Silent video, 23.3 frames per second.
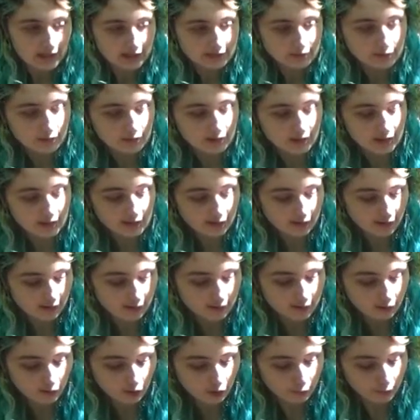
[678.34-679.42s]
So thank
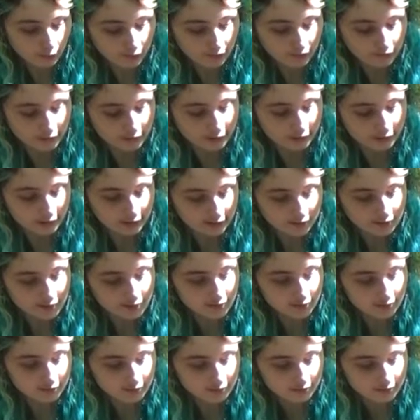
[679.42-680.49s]
the noble fungus.